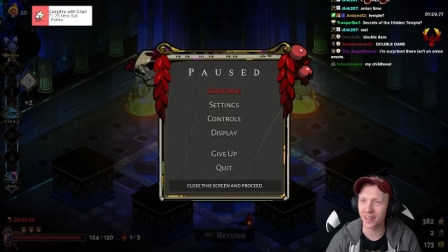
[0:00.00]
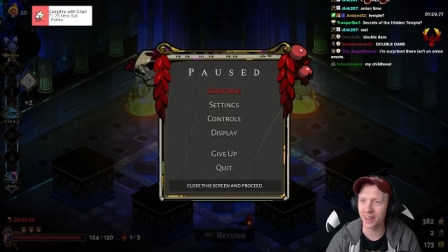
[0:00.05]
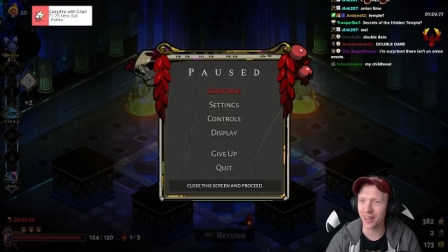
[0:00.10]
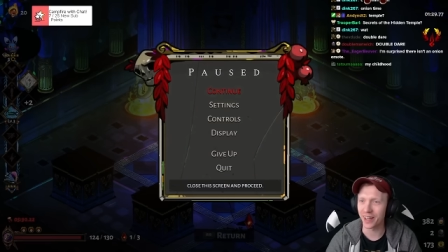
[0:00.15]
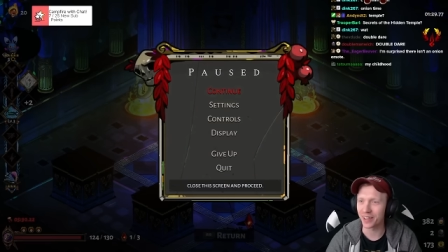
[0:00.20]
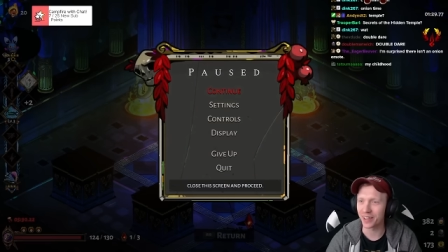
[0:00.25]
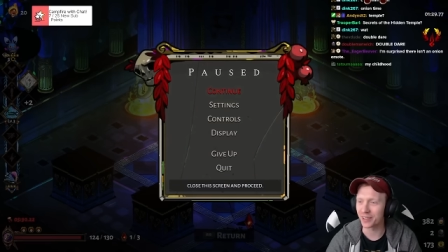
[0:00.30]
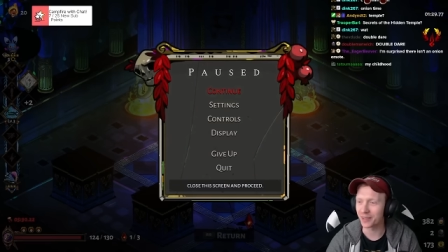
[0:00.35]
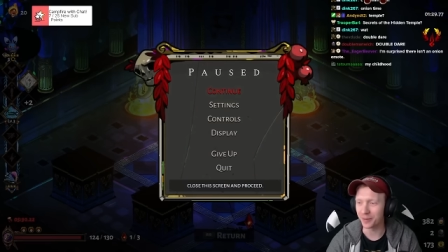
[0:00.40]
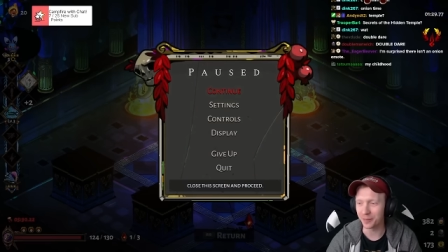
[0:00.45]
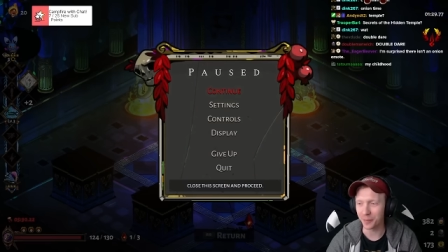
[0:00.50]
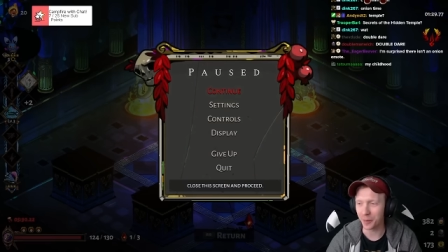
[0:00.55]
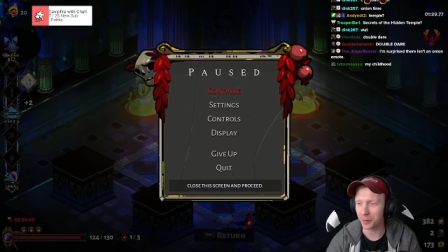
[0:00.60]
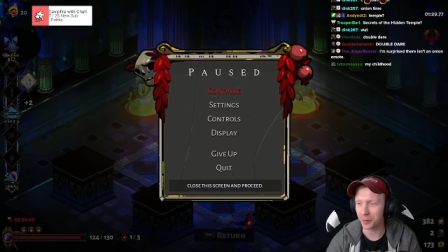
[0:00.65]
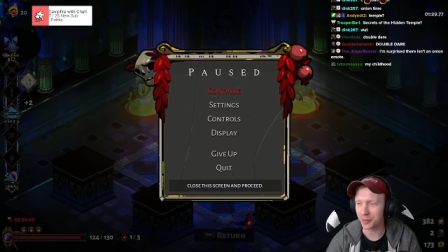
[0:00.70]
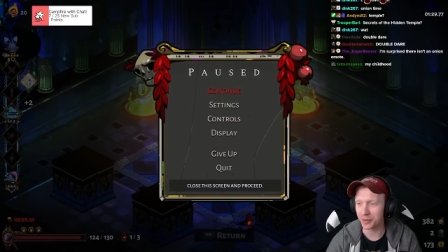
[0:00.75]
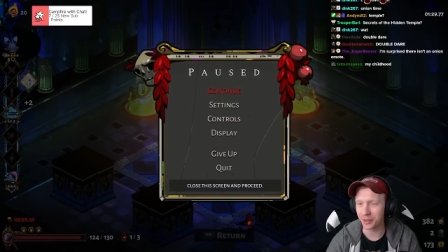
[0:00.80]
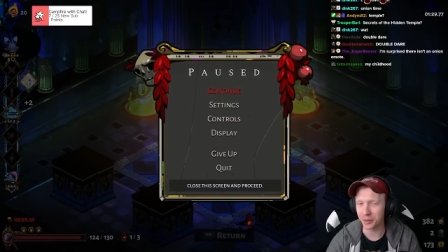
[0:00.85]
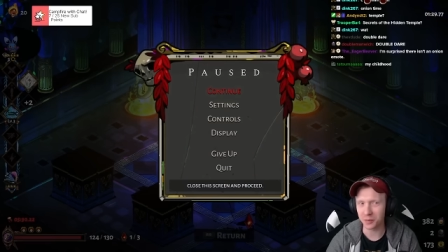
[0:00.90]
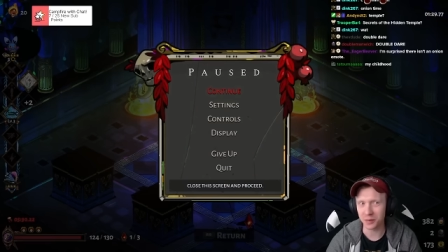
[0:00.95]
I don't
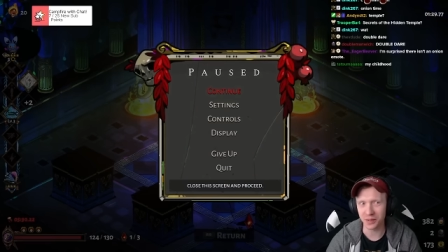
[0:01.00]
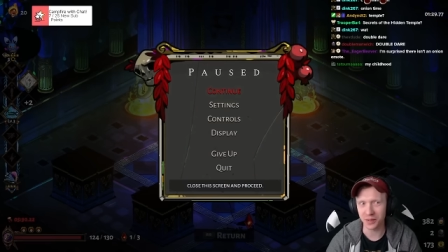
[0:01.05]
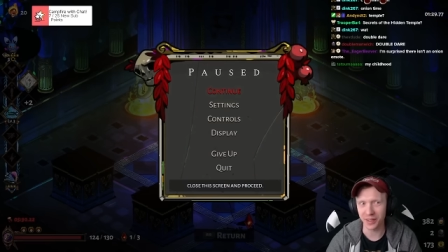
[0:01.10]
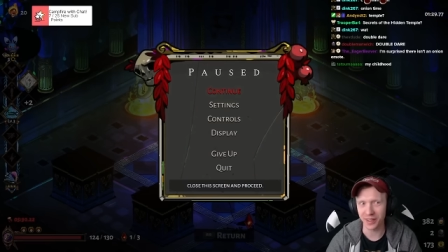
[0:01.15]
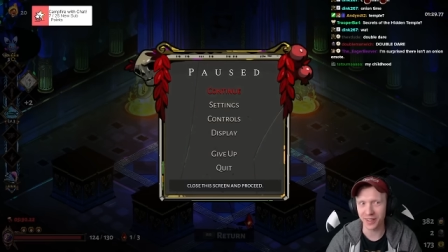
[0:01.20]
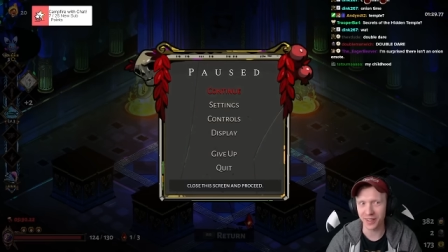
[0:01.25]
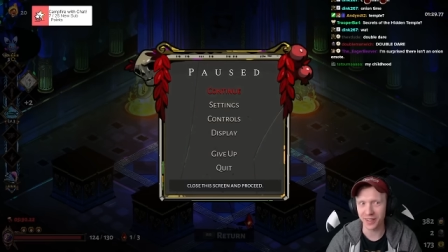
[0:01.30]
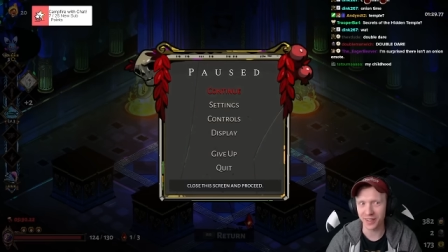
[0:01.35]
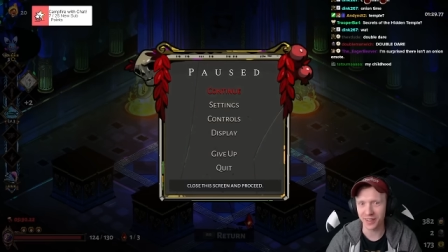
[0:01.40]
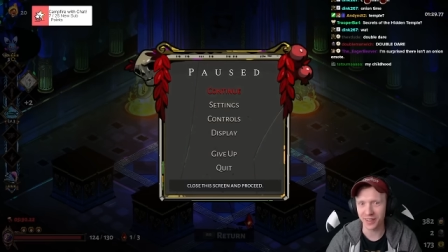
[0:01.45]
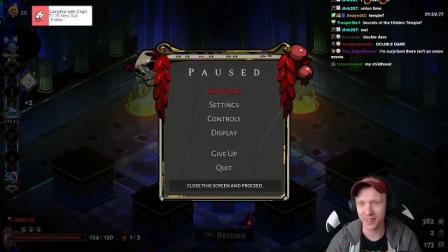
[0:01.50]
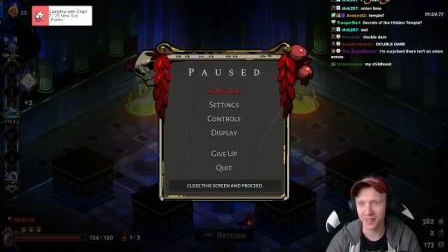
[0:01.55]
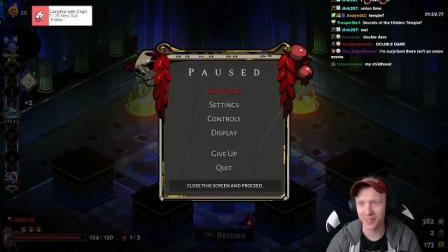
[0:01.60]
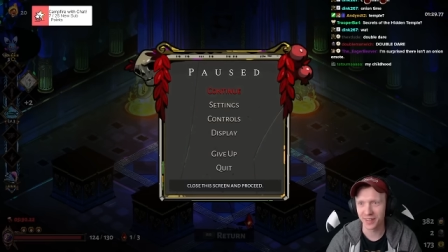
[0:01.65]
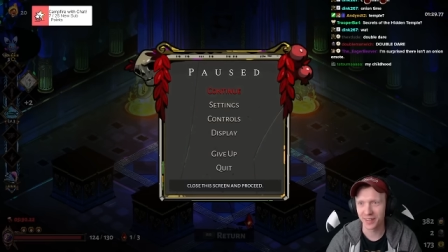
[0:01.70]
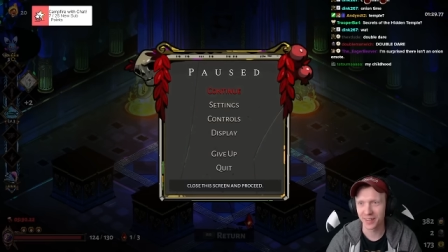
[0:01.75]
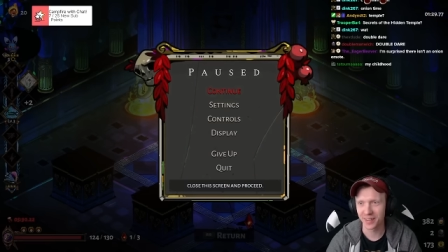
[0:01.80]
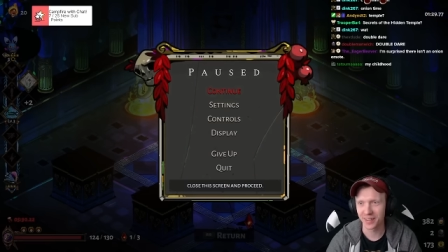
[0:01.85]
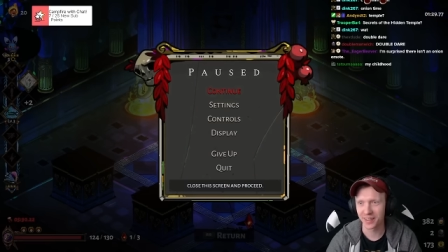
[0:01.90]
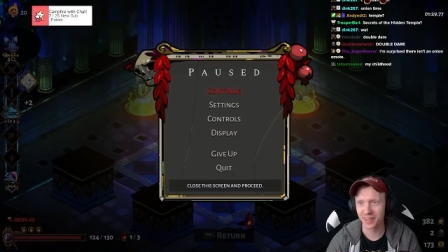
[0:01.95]
remember Double Dare.
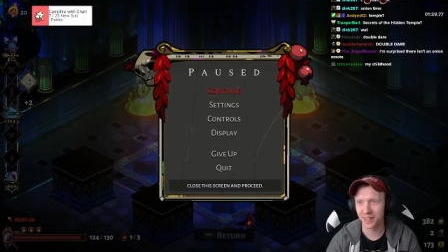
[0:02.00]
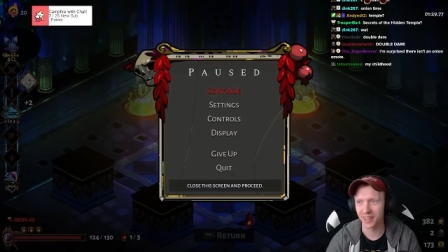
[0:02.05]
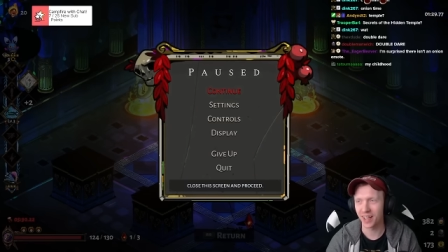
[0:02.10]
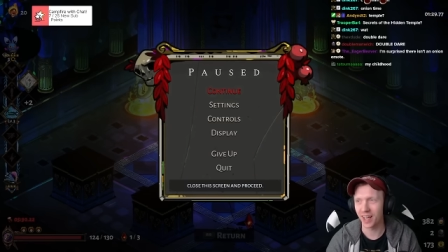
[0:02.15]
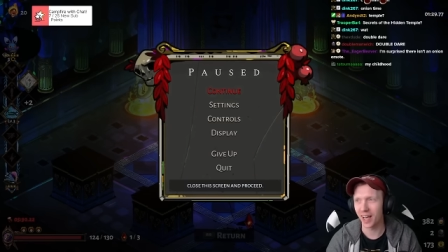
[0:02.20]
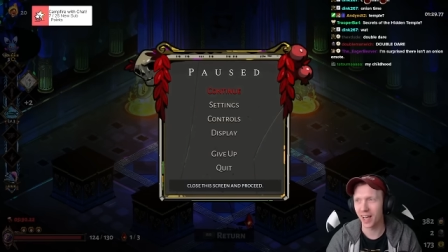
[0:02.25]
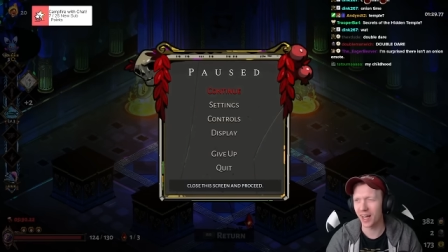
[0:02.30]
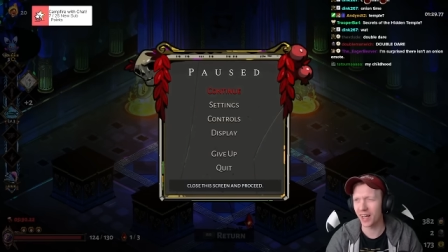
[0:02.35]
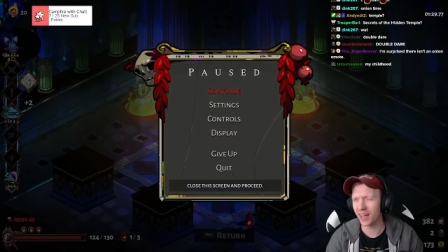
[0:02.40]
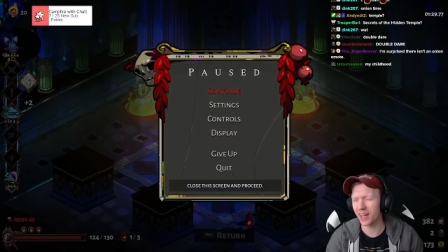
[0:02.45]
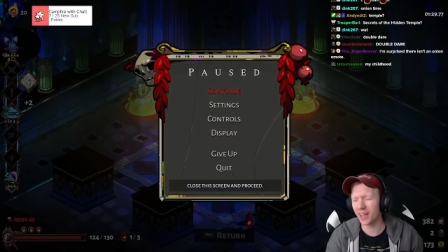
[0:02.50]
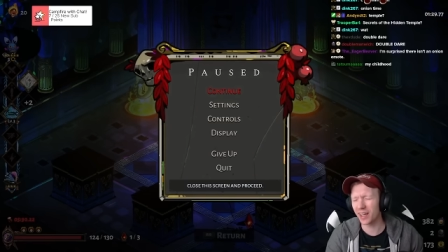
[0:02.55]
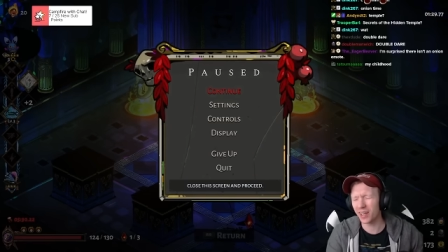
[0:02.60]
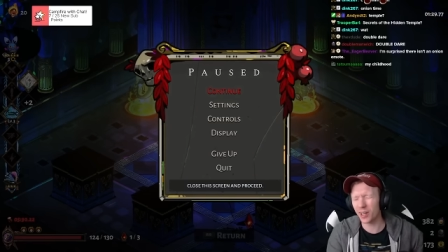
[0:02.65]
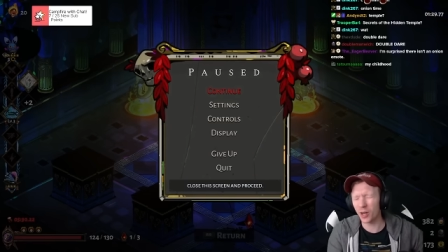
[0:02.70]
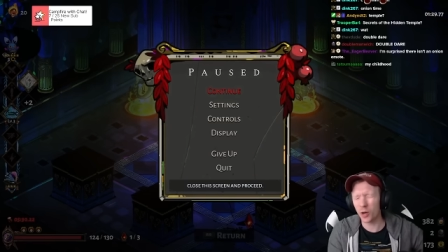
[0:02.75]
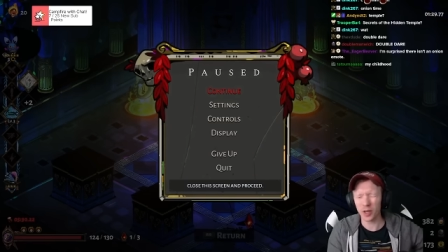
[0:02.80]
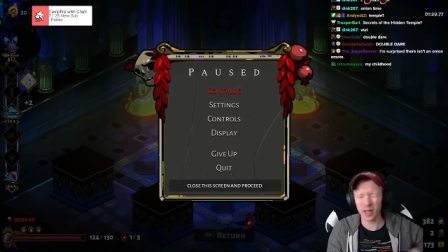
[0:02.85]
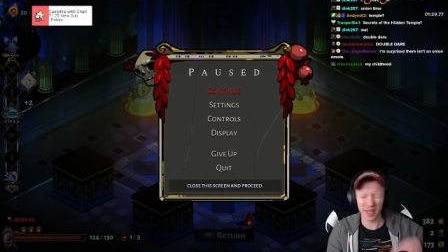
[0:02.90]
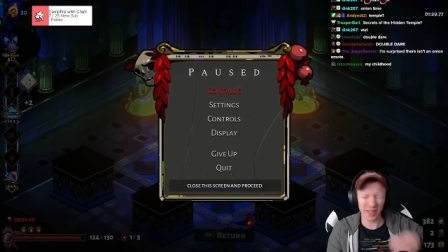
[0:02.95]

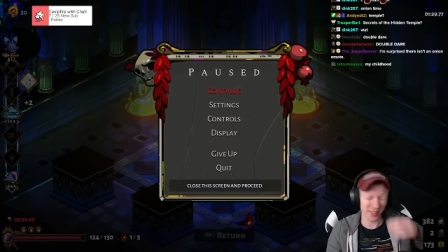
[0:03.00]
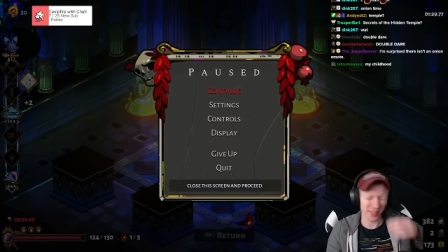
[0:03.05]
Okay,